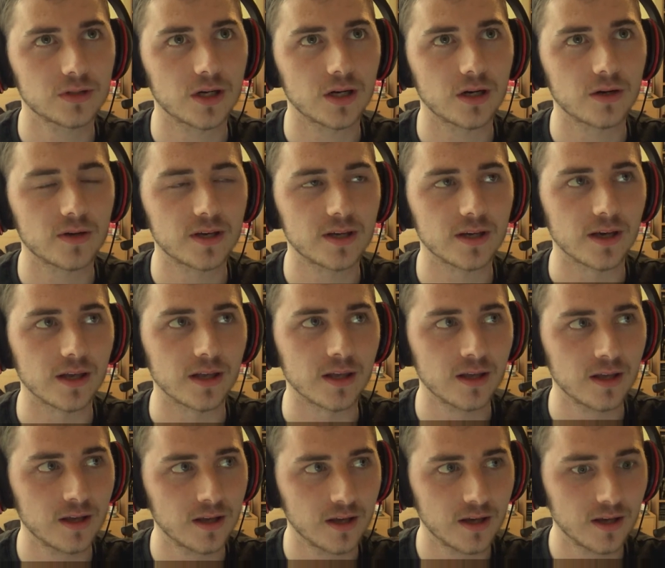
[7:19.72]
Okay,
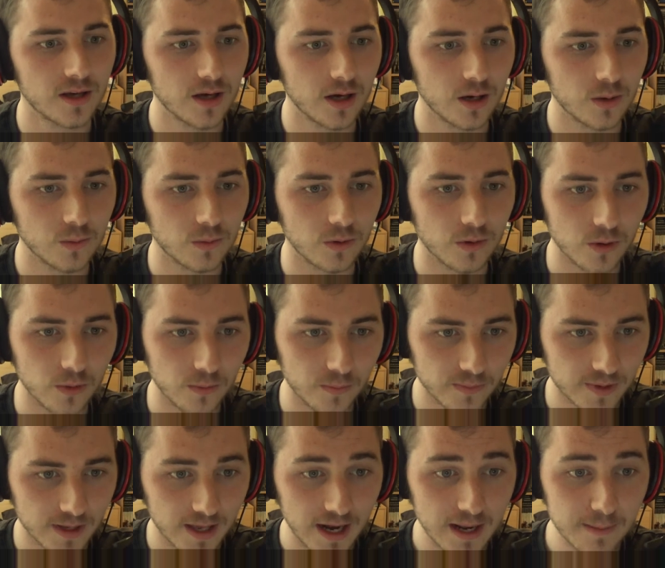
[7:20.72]
well,
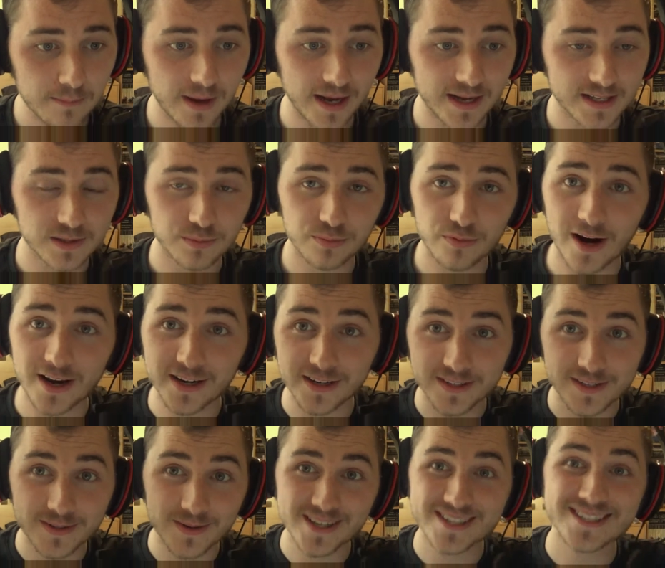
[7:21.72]
getting back to
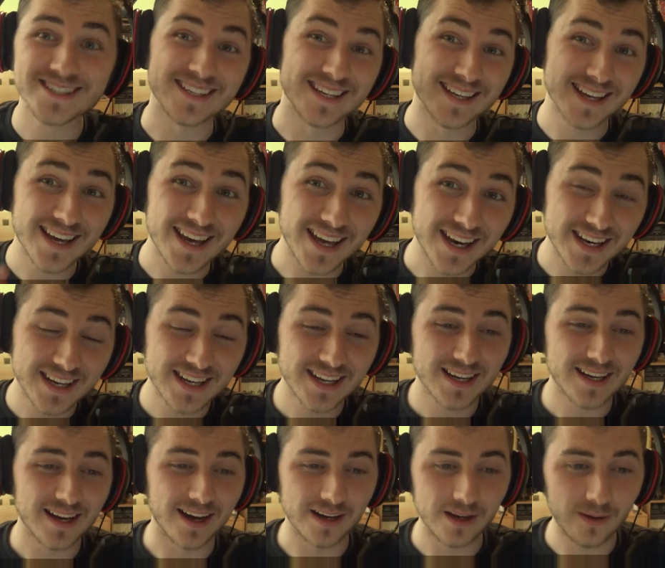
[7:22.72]
Brandon's question again,
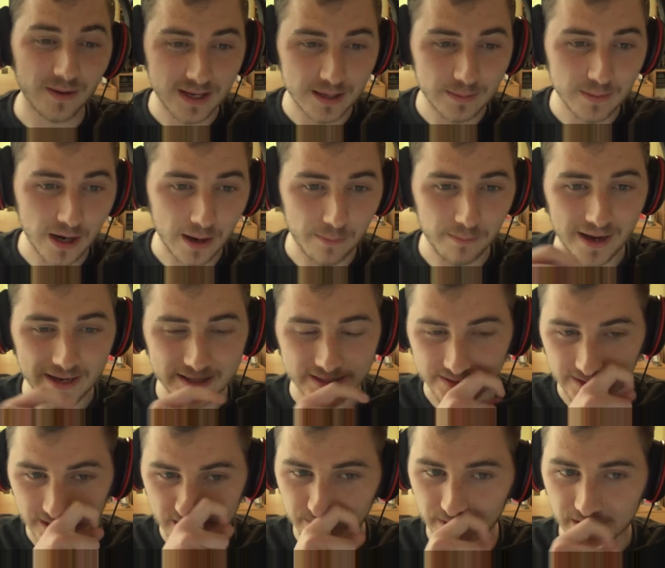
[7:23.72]
I know I keep going back
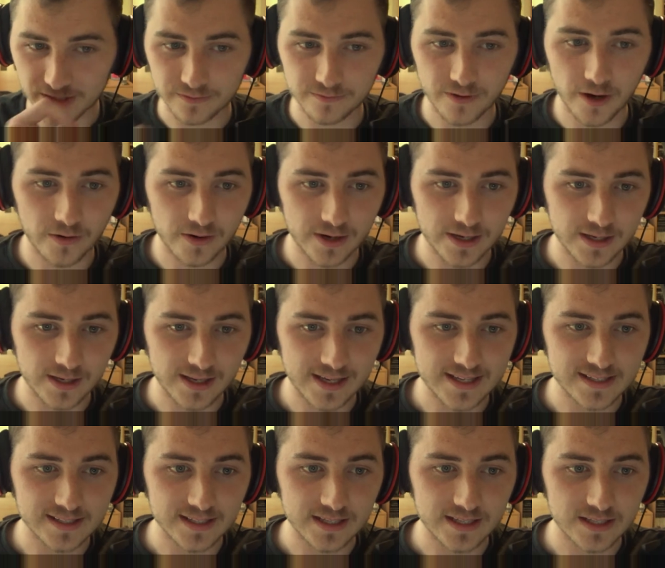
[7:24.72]
to this, but it's very
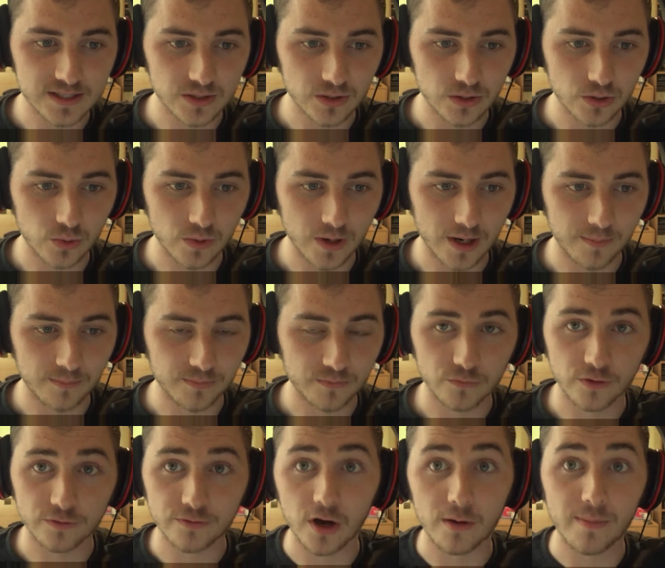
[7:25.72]
easy to
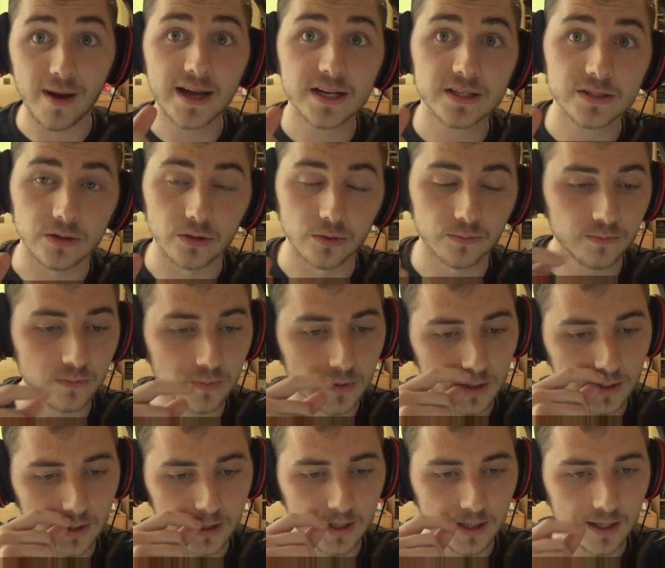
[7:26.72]
refer back to.
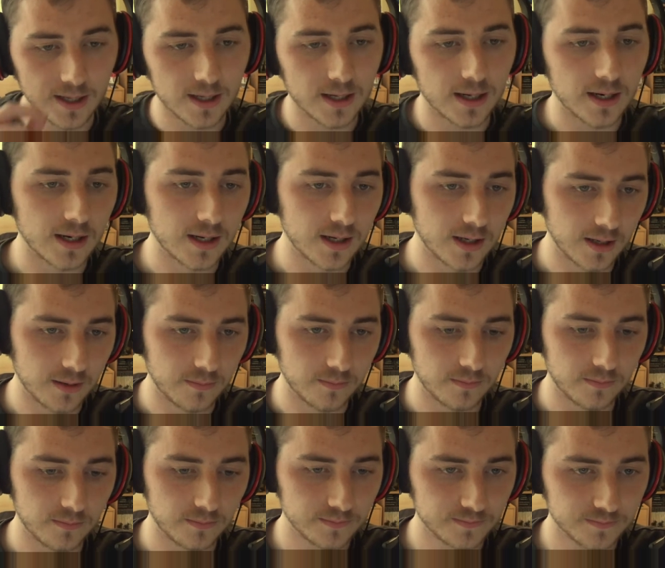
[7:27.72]

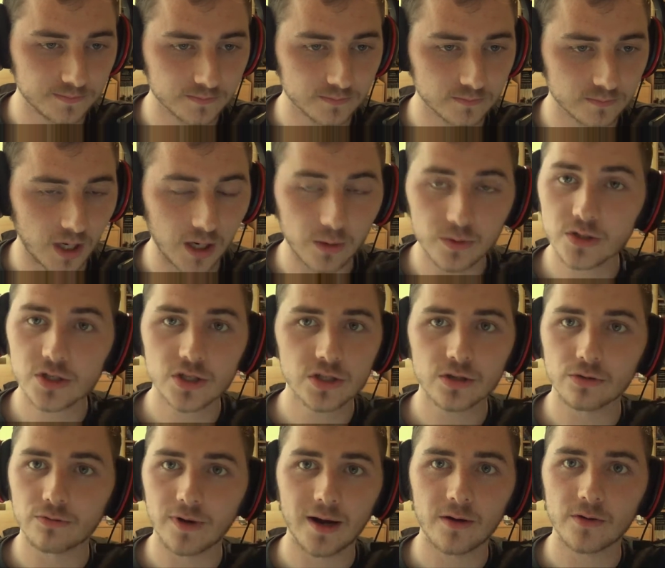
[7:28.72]
I was
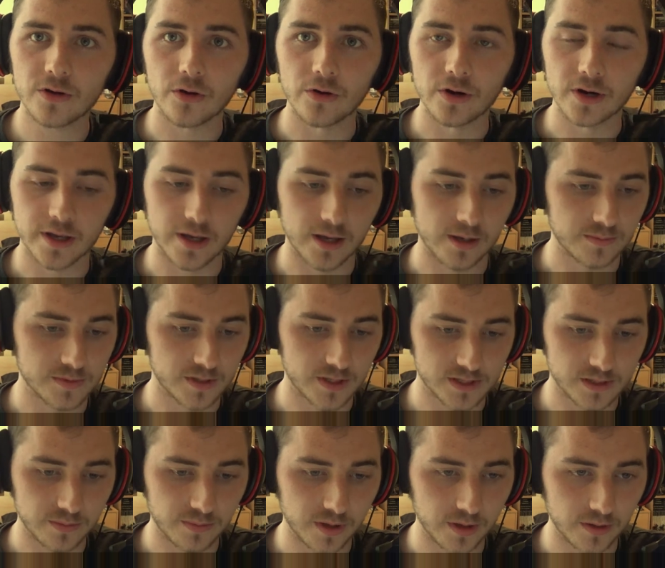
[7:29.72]
just around horror games, I
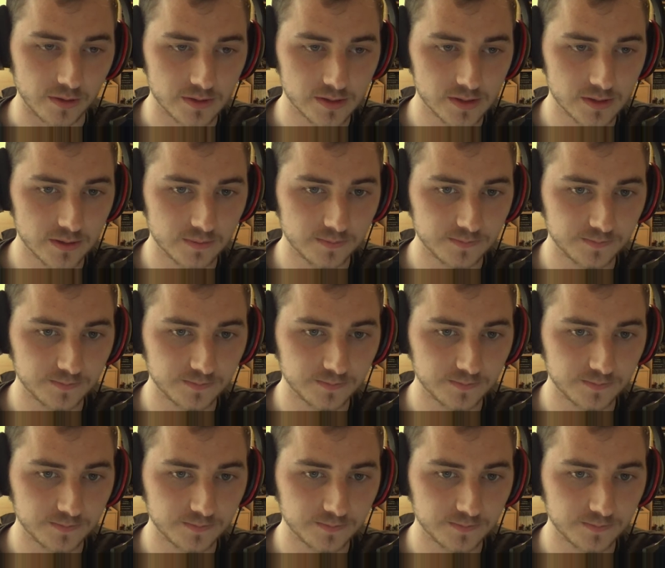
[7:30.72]
suppose.